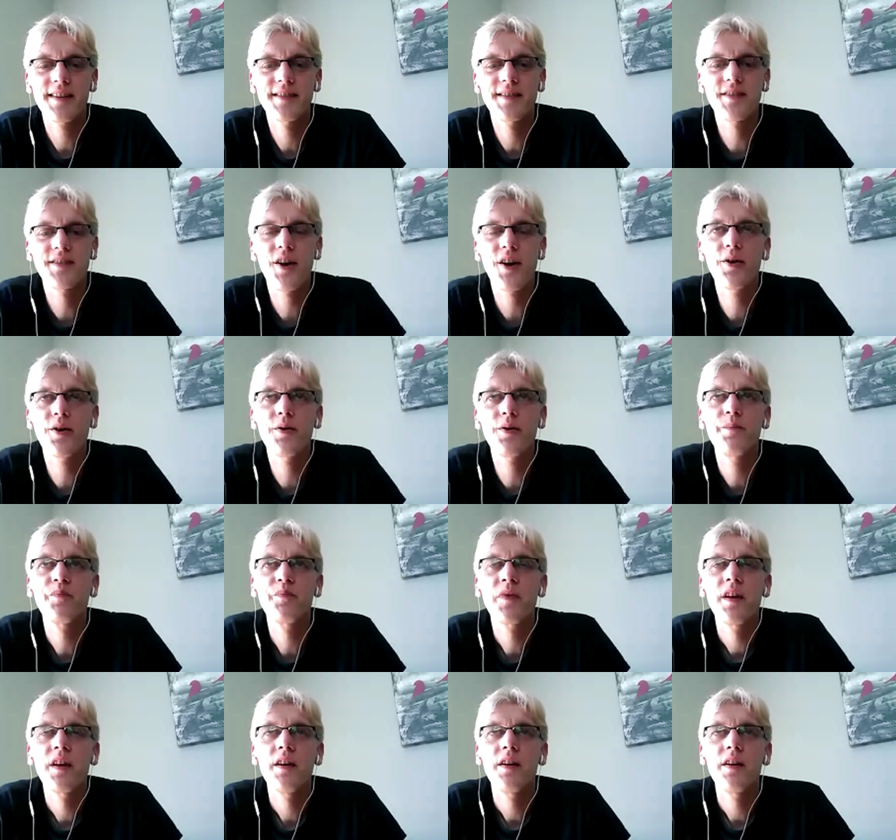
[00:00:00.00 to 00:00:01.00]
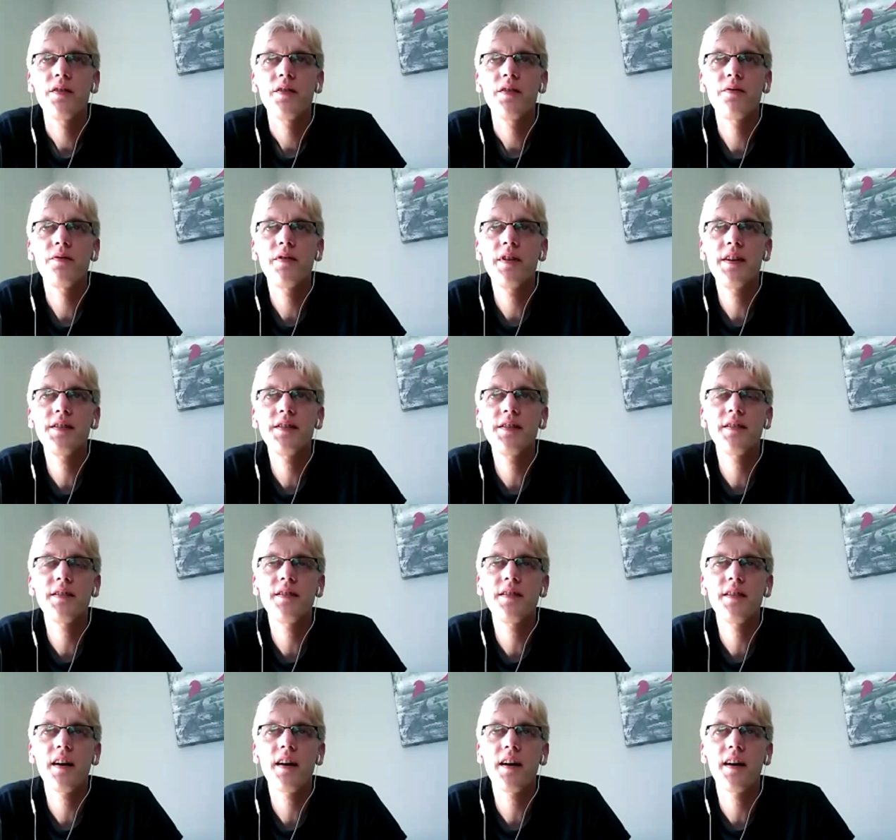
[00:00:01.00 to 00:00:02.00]
so the
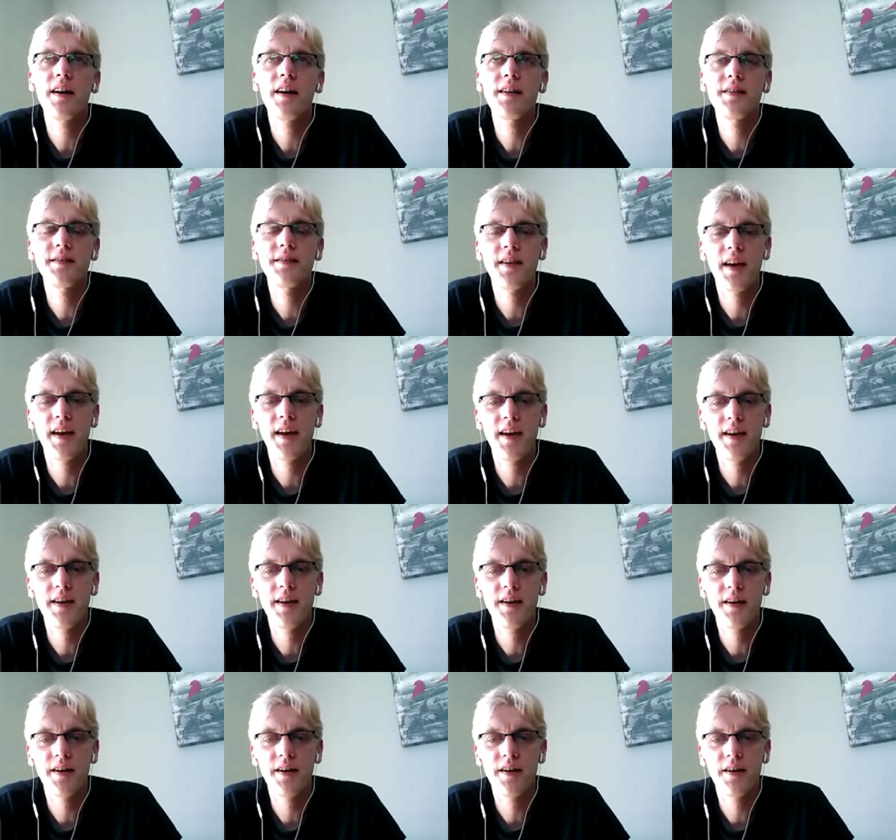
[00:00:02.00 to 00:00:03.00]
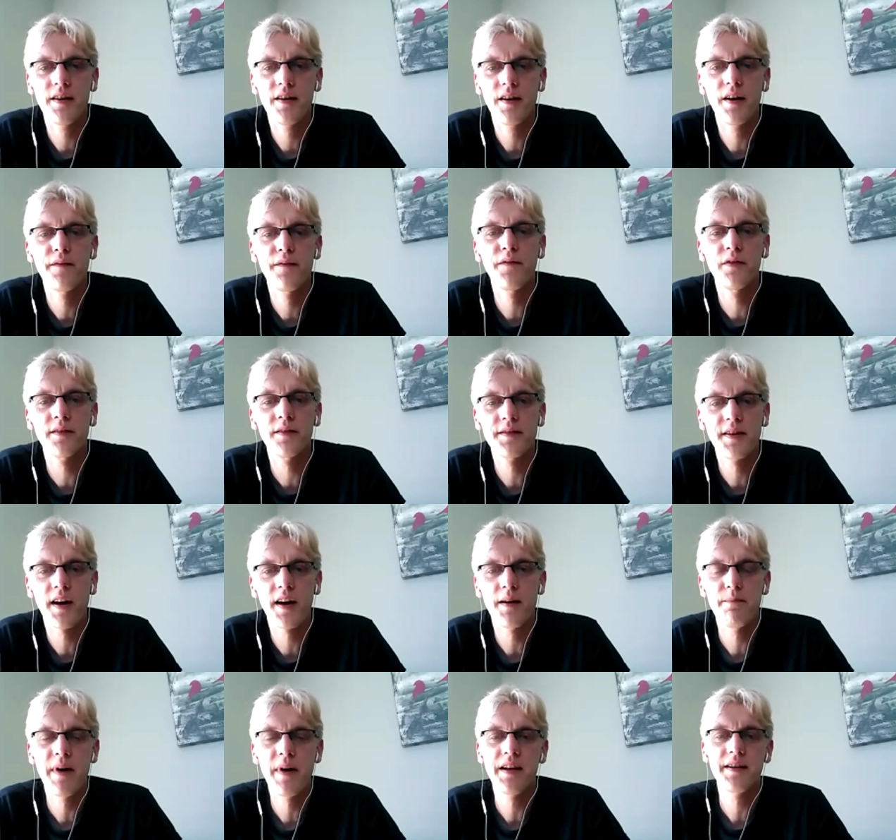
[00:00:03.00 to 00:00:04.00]
reason that I say a
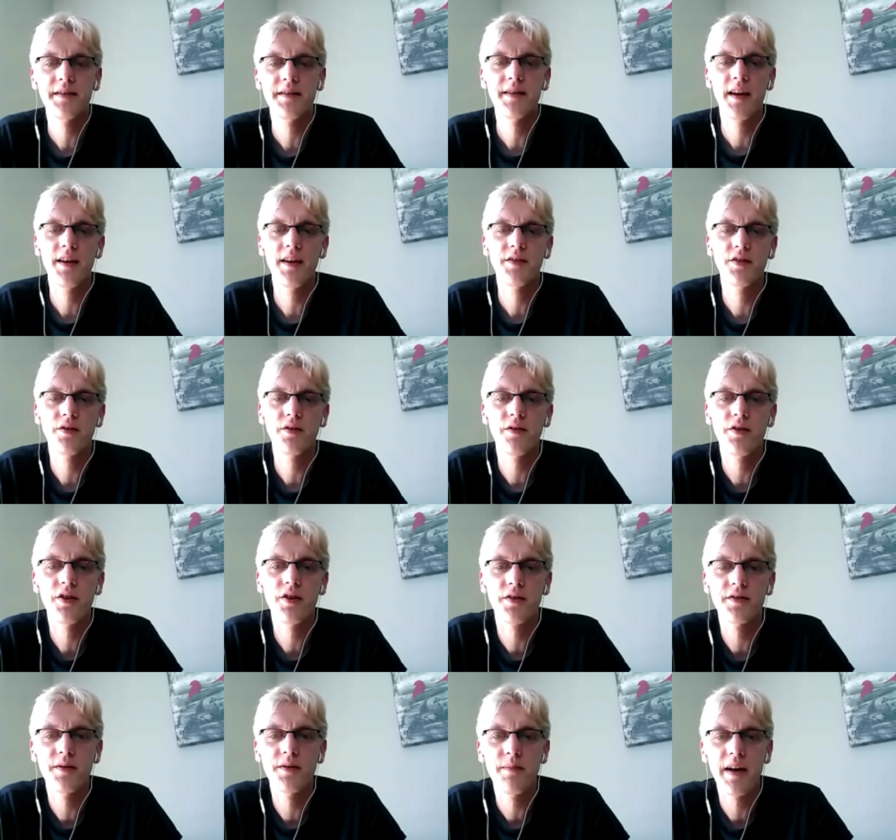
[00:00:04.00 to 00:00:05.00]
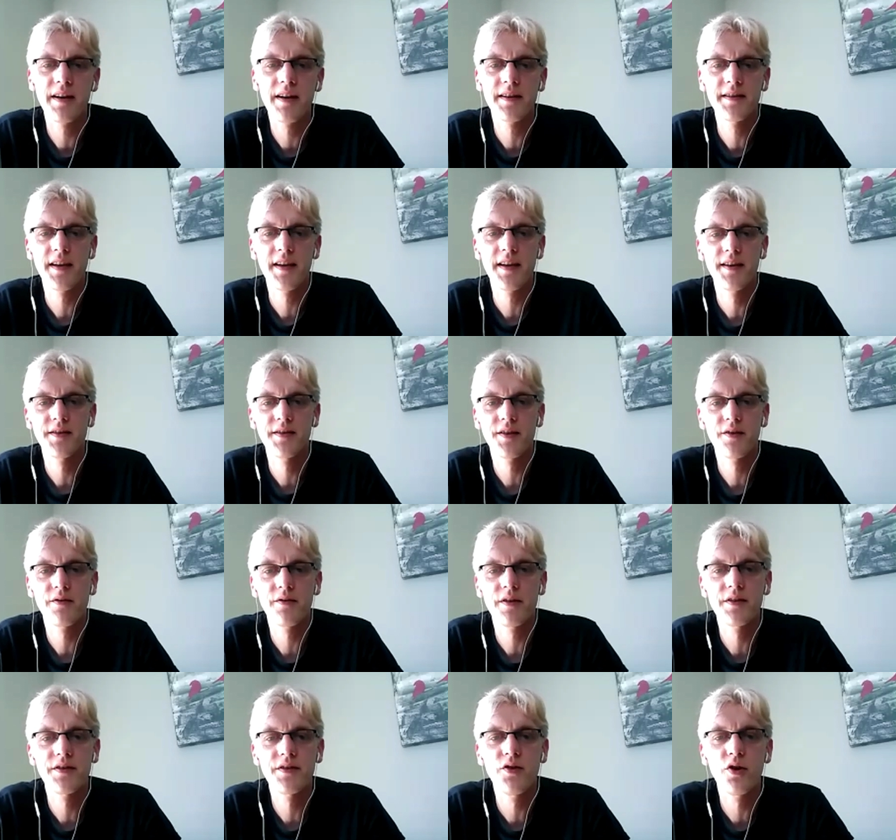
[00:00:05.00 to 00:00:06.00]
full-time meditator and not a
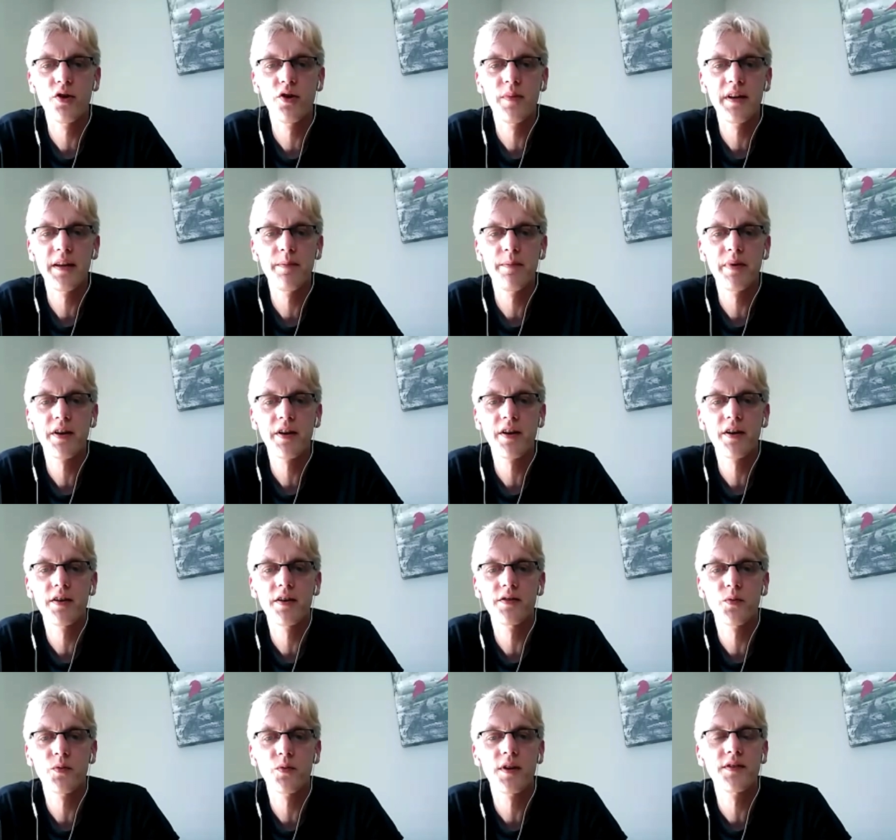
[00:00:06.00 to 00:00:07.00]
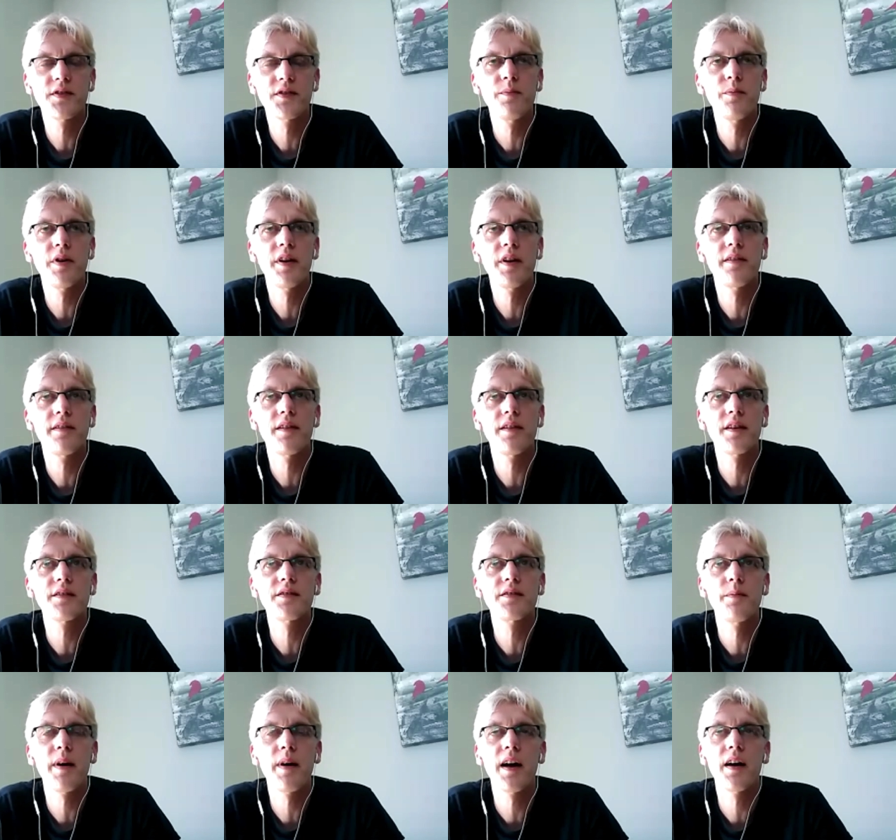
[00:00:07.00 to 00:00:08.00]
meditator is normally because when somebody
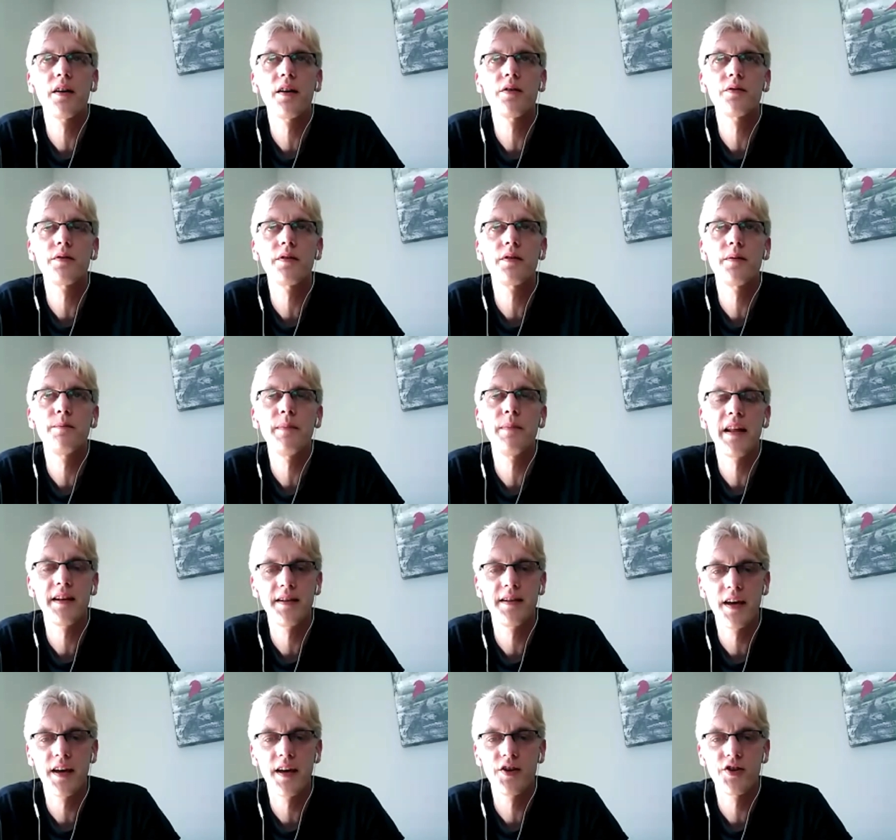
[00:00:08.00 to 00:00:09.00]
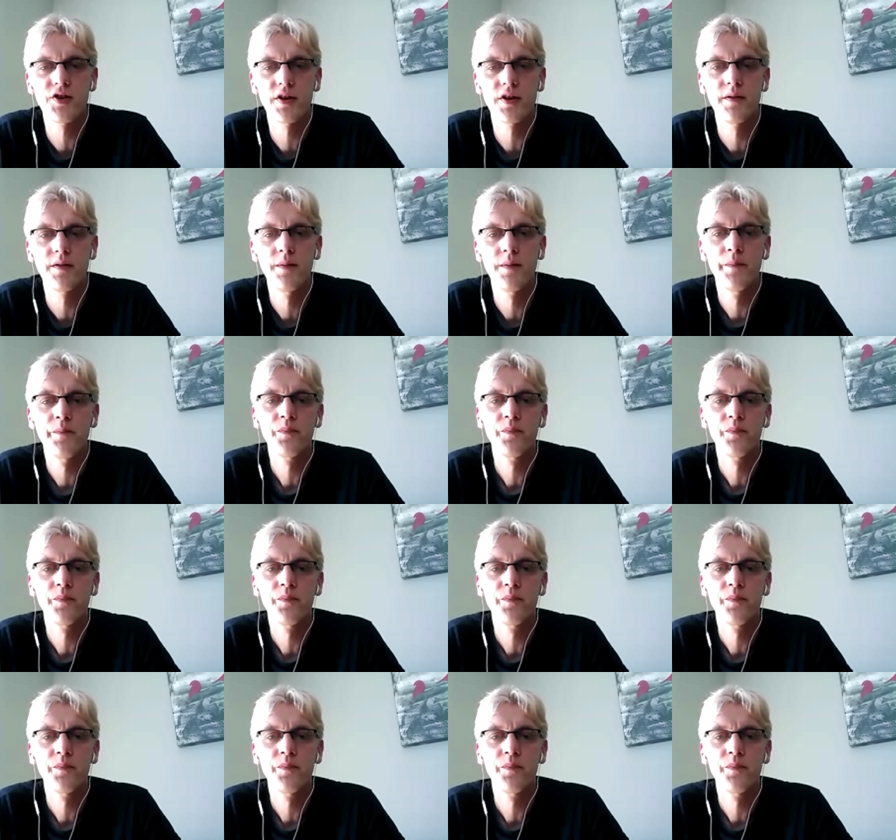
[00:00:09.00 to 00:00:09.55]
thinks about meditation,